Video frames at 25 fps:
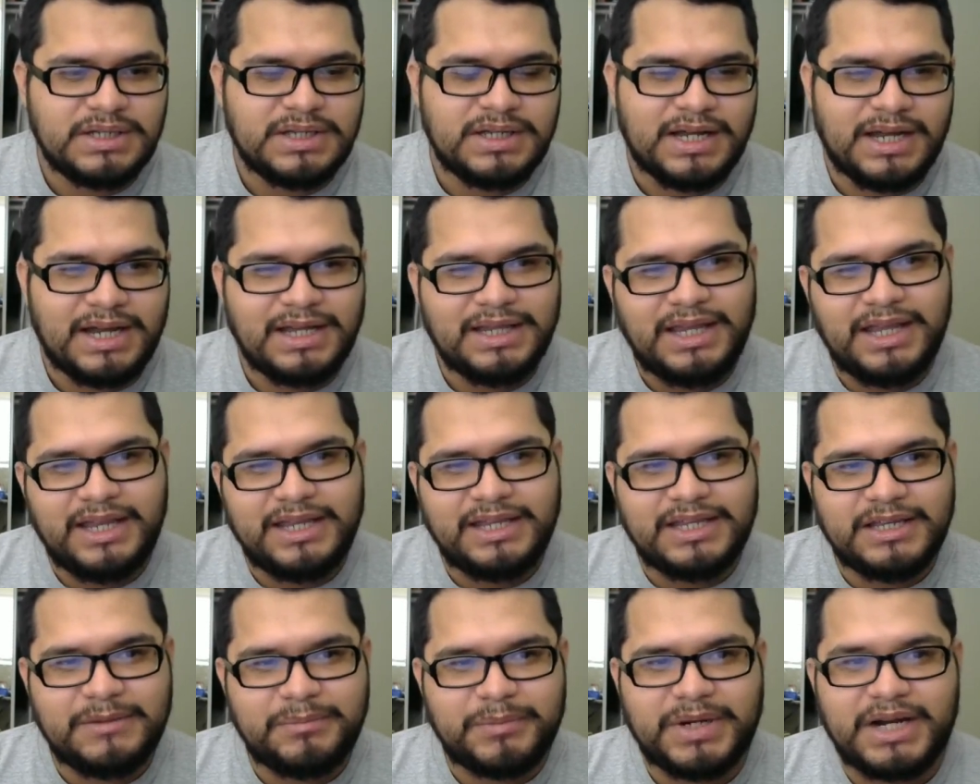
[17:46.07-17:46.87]
I
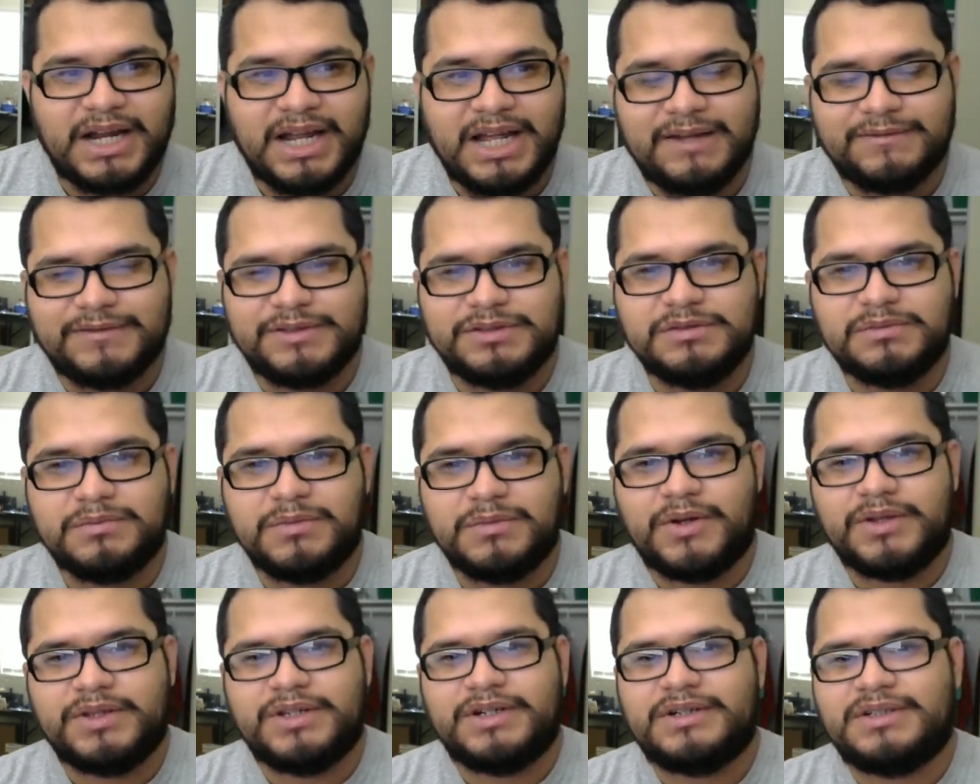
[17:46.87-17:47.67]
like it, but I have 2
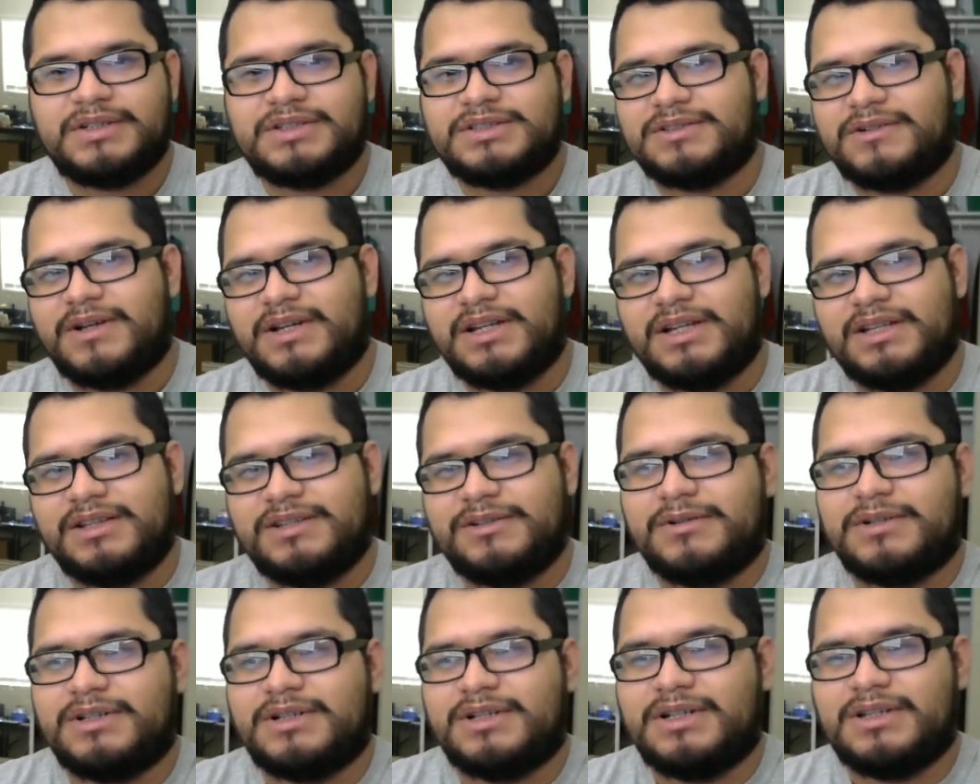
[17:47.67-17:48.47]
monitors, so I can
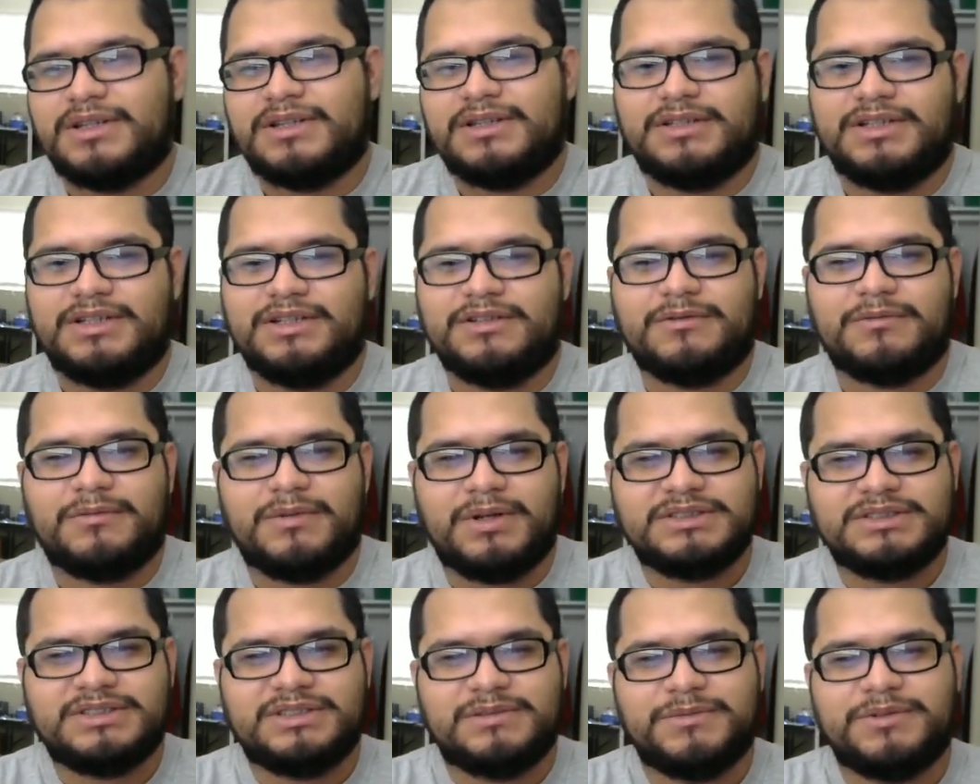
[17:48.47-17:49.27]
do it. You know,
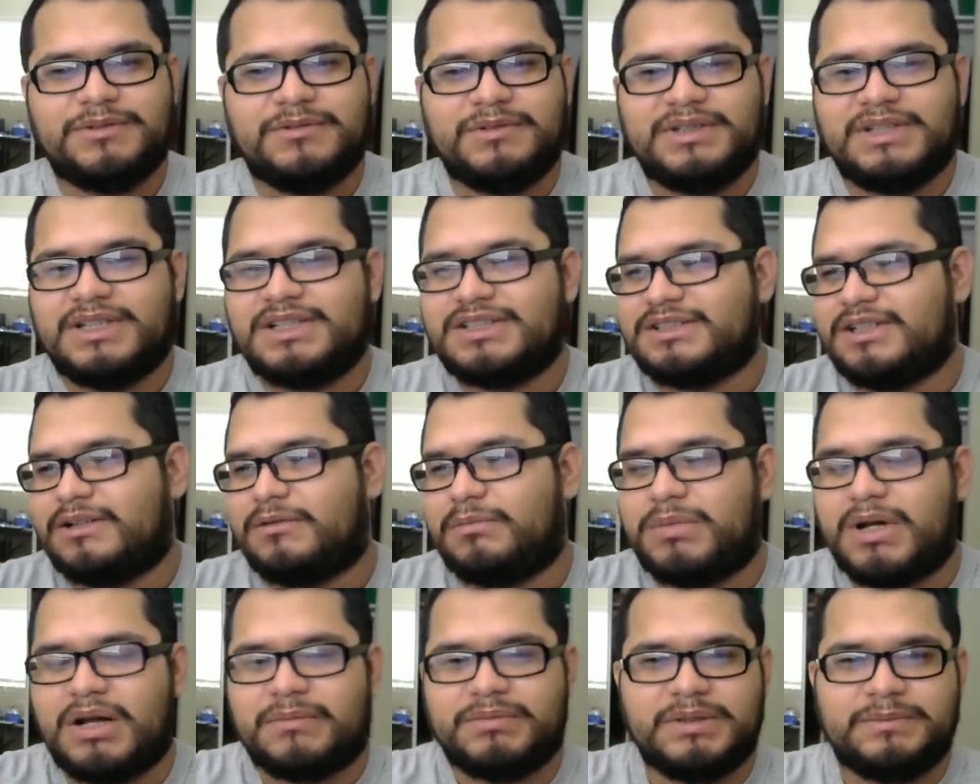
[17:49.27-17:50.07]
once I'm doing this, it'll
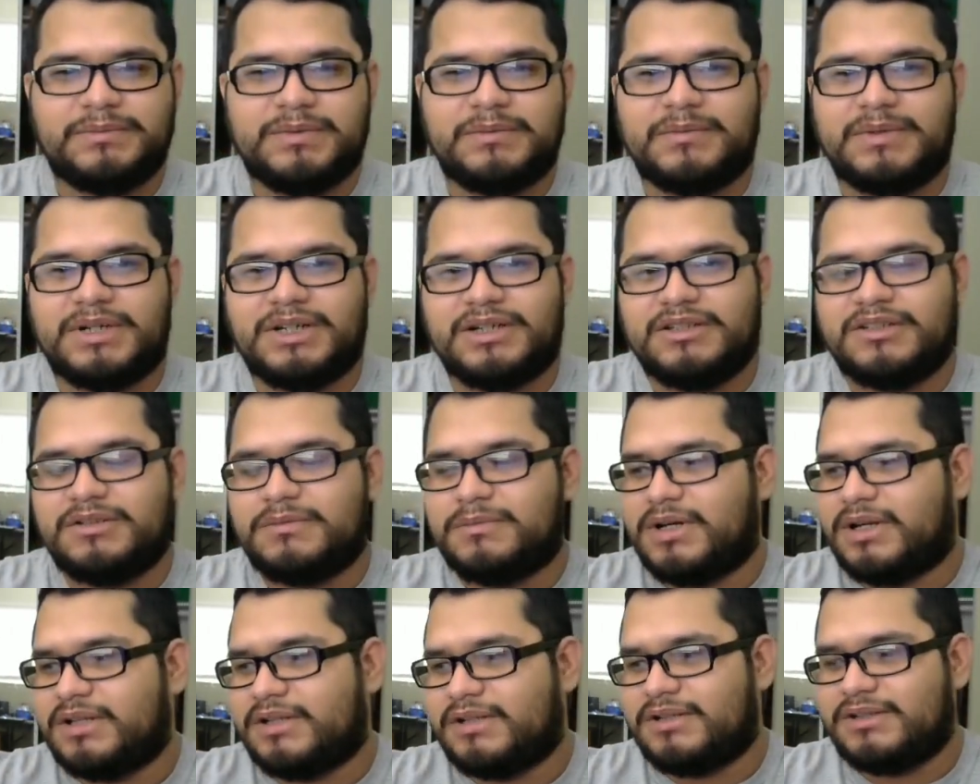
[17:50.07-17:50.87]
pop up on my other
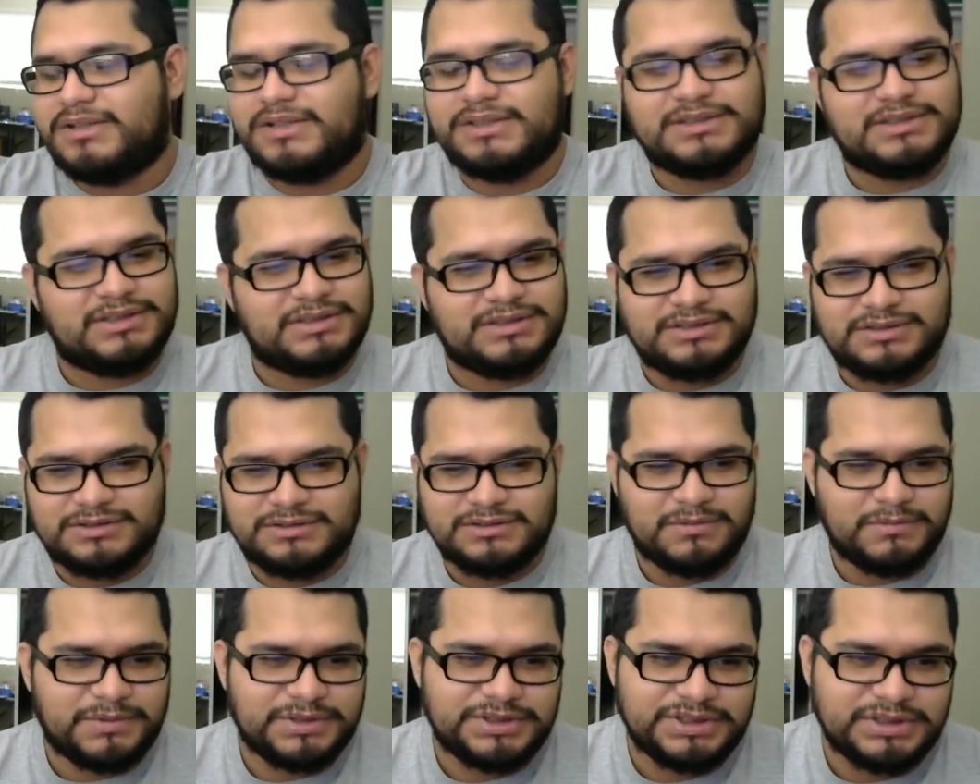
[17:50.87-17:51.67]
monitor. It's
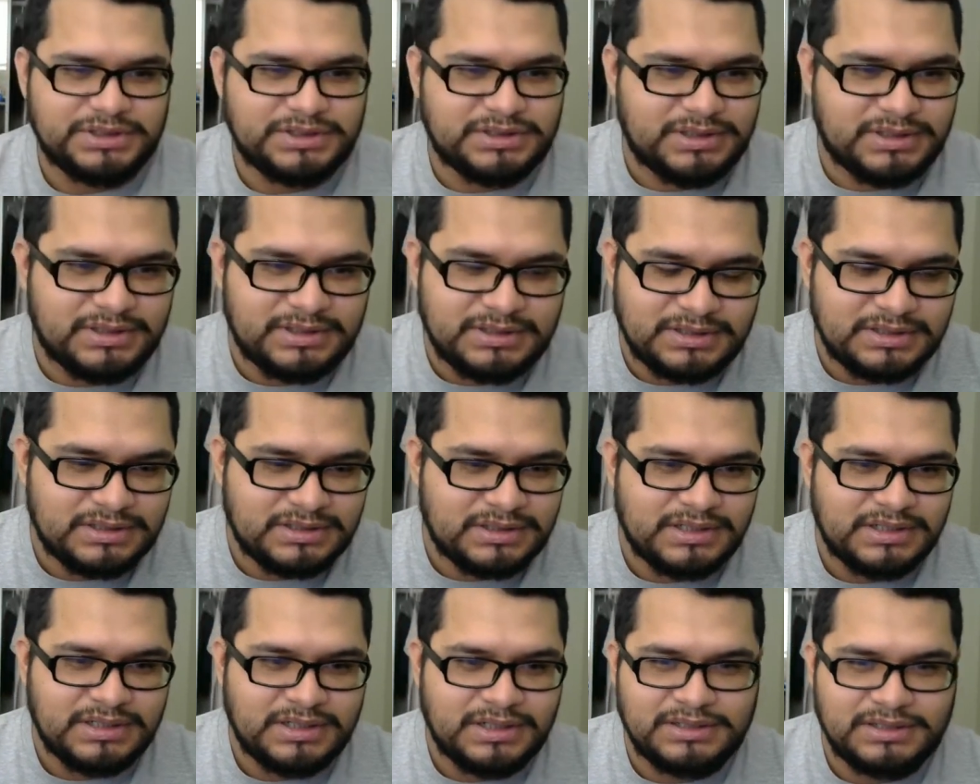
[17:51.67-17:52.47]
so much easier
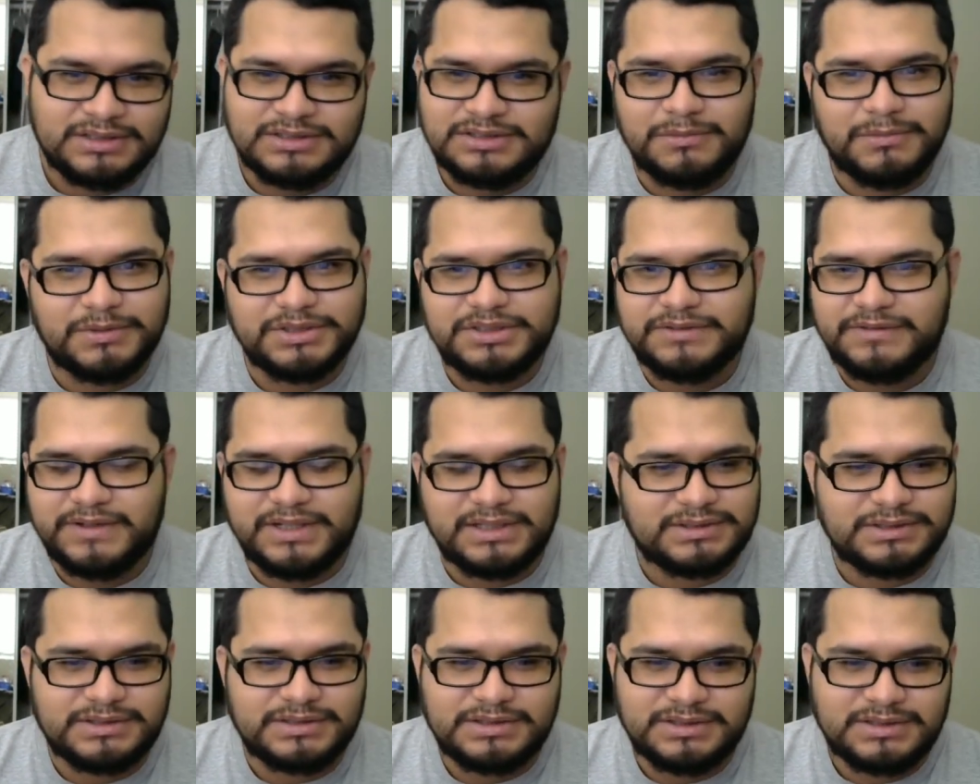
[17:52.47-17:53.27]
and so much
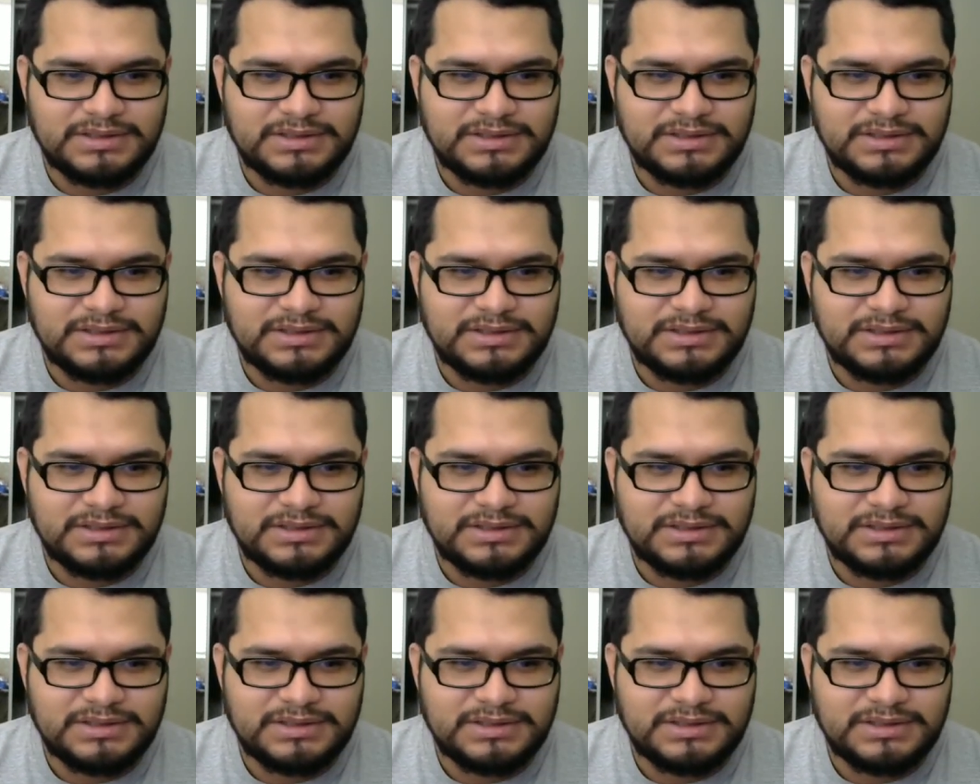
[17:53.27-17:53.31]
faster.